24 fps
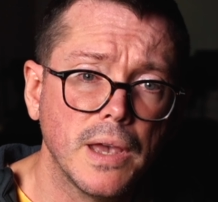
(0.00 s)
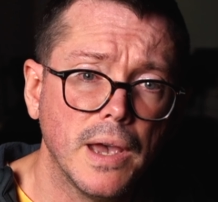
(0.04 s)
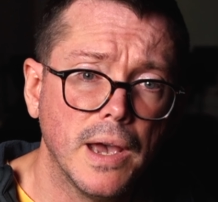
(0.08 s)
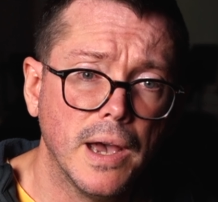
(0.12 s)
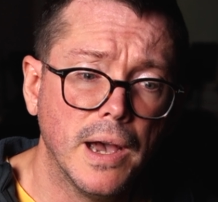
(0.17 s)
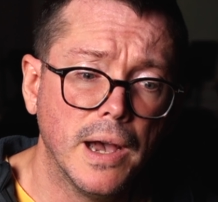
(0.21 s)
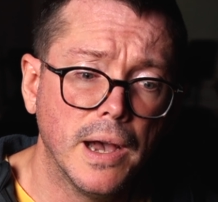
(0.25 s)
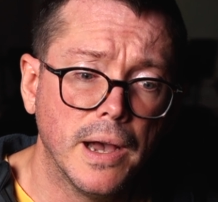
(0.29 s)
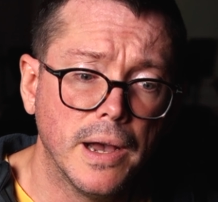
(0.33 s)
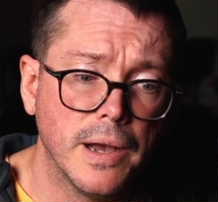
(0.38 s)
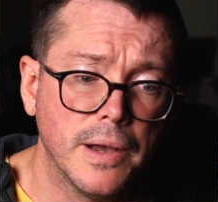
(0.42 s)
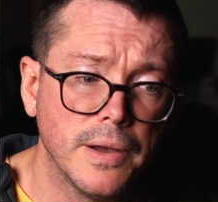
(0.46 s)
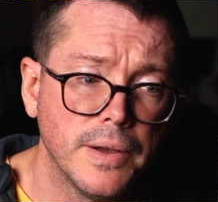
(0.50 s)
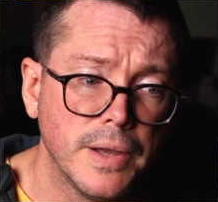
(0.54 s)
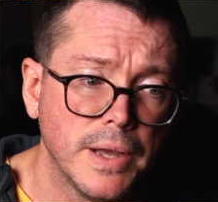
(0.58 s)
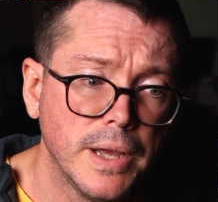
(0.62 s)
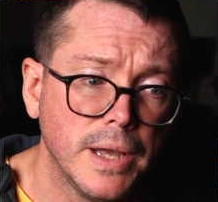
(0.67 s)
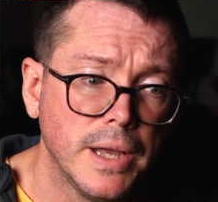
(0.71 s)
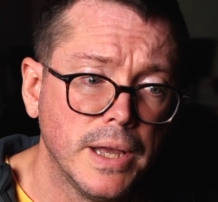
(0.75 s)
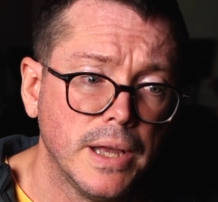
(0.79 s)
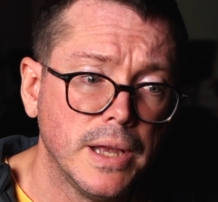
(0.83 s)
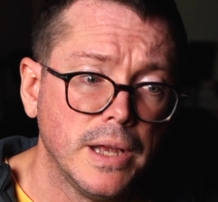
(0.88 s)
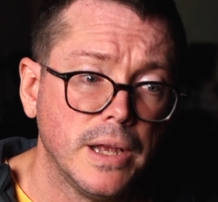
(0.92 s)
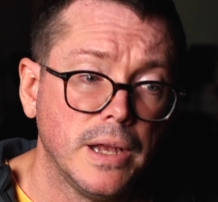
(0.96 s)
Uh,
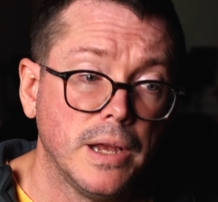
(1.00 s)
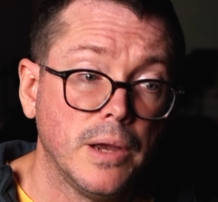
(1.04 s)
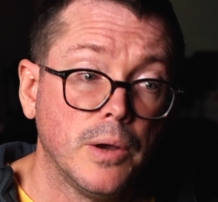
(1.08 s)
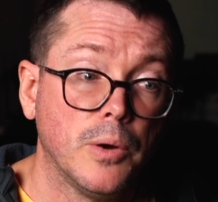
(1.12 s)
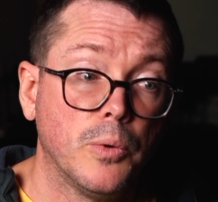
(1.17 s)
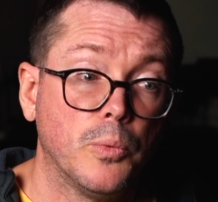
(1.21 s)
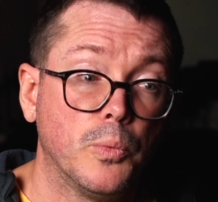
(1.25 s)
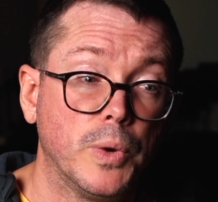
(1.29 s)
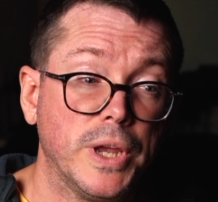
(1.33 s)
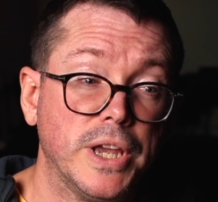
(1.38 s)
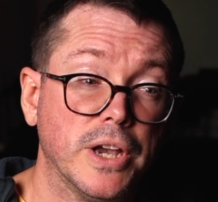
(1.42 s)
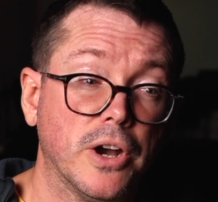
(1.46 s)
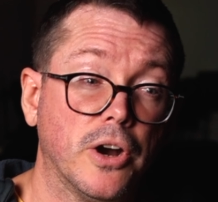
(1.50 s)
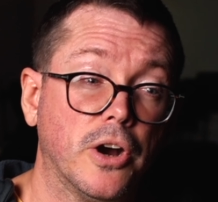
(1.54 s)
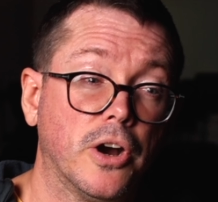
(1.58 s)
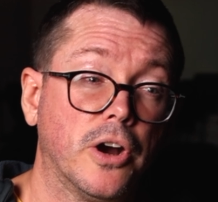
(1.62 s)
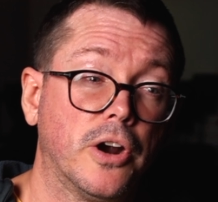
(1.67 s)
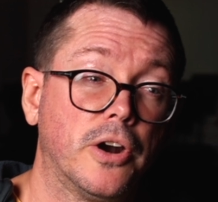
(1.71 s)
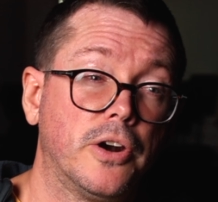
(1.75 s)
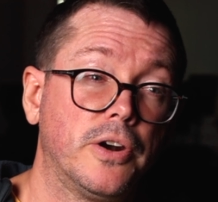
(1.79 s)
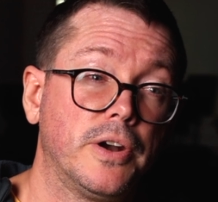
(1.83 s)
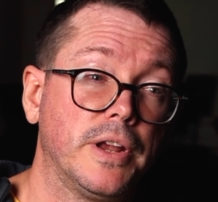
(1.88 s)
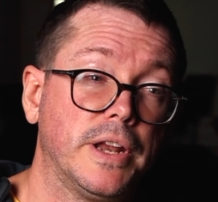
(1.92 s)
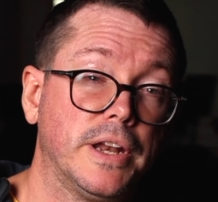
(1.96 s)
we
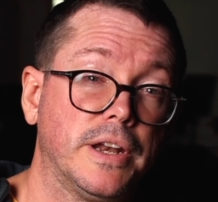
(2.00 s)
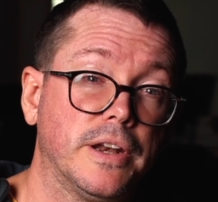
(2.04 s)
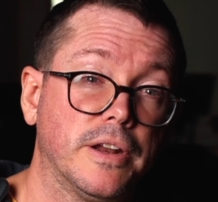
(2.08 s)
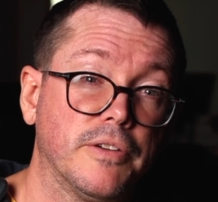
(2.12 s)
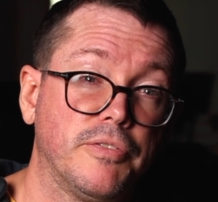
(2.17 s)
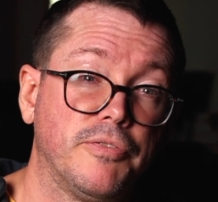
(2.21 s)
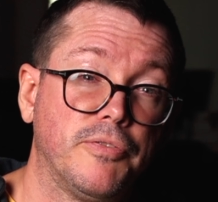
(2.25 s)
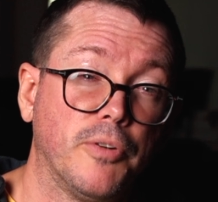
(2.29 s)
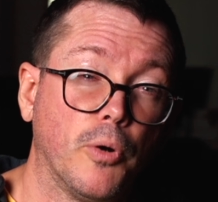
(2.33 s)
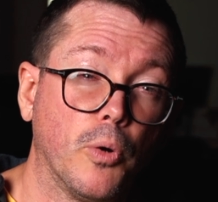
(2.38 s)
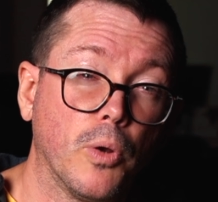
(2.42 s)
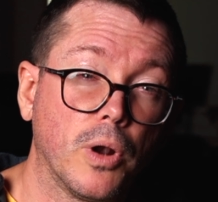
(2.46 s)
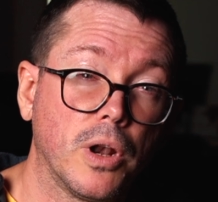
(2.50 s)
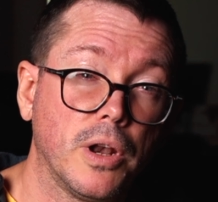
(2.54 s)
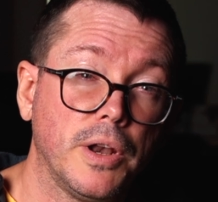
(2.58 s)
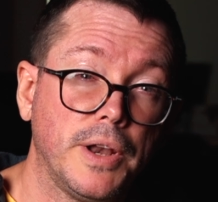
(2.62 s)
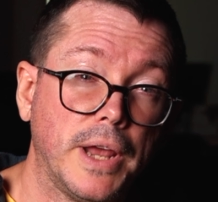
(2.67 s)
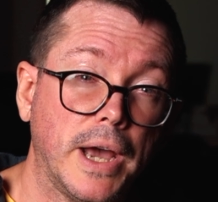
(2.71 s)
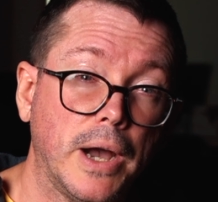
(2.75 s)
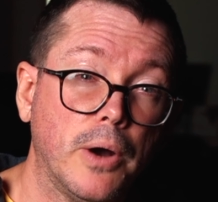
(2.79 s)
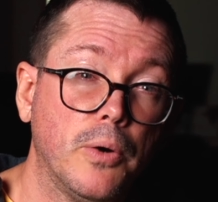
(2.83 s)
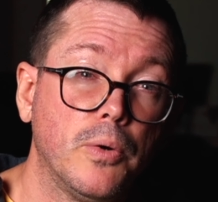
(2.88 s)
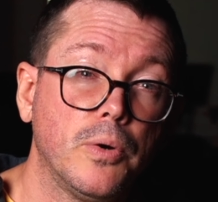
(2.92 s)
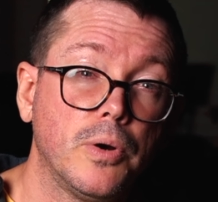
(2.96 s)
are in the fall
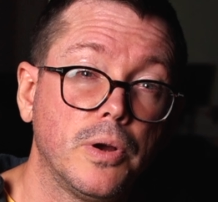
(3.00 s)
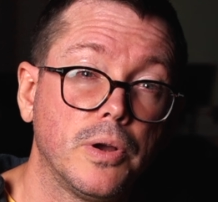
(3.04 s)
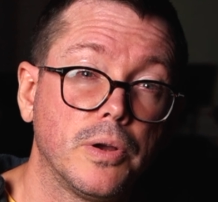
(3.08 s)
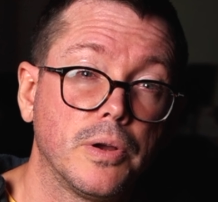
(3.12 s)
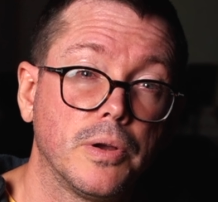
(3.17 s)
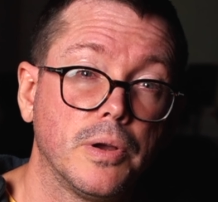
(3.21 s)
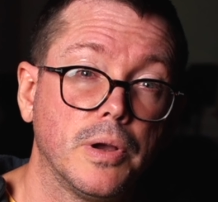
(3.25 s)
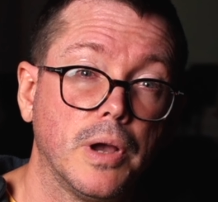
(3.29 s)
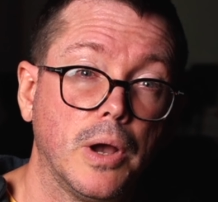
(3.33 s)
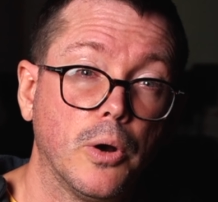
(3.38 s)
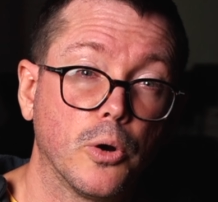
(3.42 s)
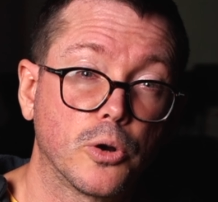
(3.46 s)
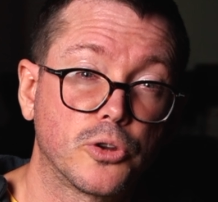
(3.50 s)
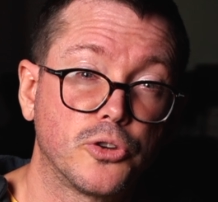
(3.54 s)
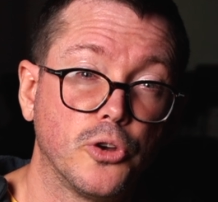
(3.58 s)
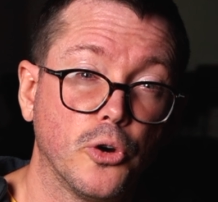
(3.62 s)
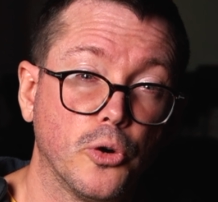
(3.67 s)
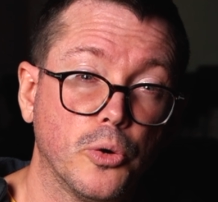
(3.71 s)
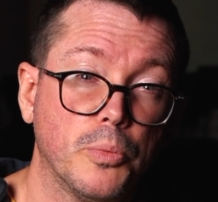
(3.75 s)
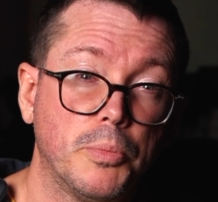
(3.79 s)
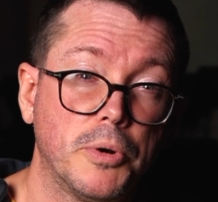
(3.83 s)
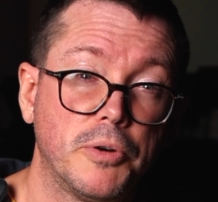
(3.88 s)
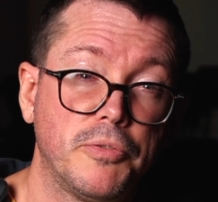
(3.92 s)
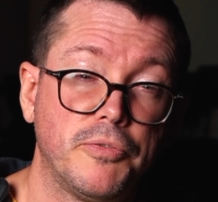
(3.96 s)
now,
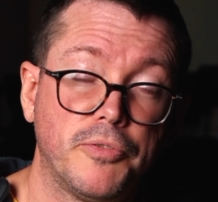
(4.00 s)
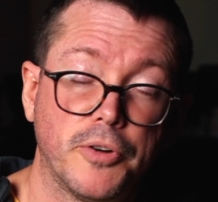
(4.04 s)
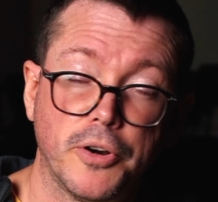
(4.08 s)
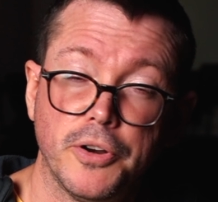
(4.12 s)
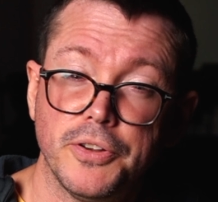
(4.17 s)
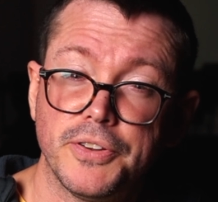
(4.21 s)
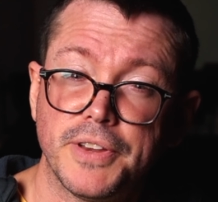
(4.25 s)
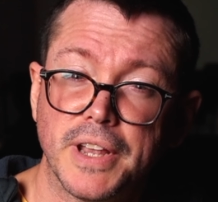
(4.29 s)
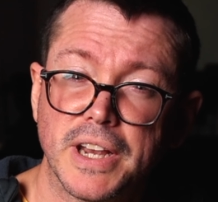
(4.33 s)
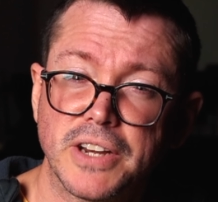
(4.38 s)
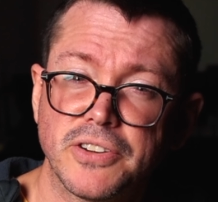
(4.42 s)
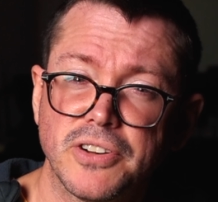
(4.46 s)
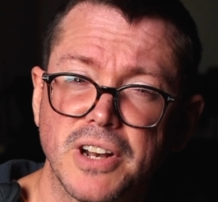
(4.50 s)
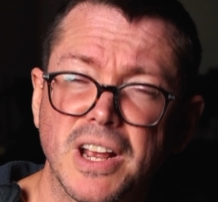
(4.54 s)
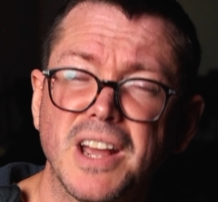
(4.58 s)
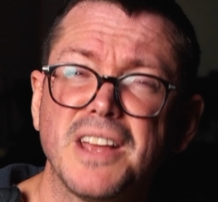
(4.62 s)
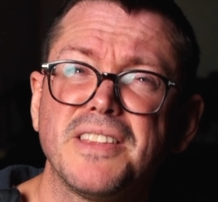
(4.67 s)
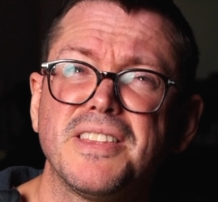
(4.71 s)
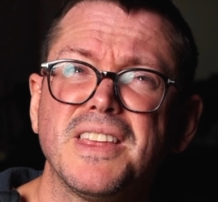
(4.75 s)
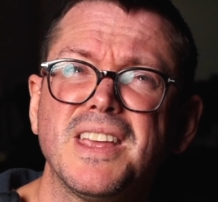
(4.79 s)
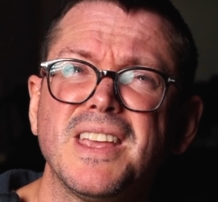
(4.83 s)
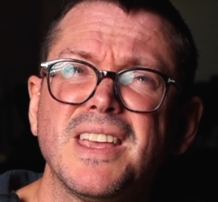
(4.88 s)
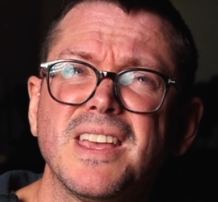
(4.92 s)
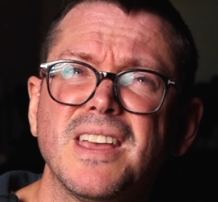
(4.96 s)
October 1st, actually, I
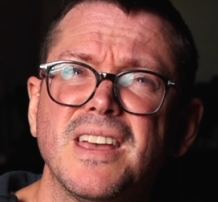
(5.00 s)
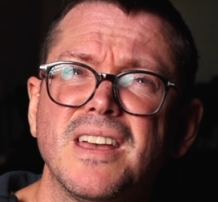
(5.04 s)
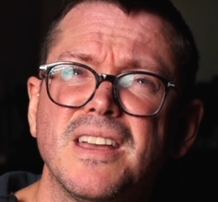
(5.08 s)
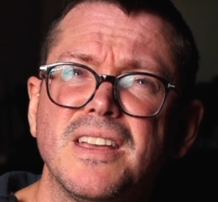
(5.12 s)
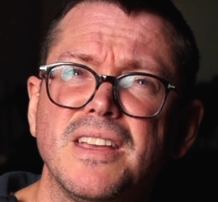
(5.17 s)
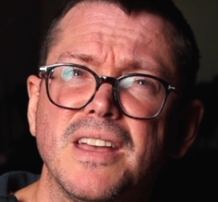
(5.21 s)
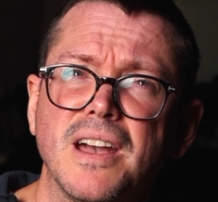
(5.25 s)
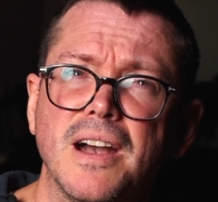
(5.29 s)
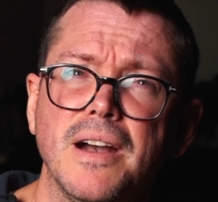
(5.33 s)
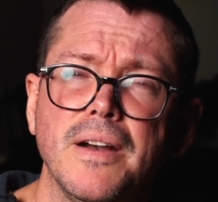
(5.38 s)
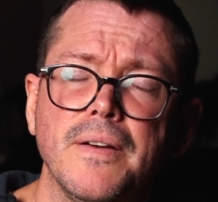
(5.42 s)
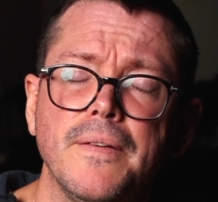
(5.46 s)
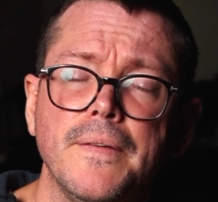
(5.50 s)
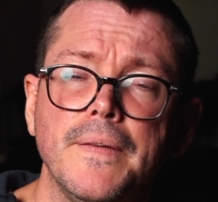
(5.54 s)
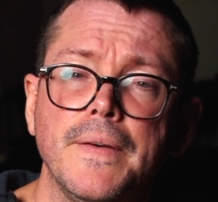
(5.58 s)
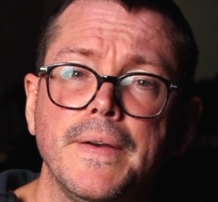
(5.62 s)
think. Yeah.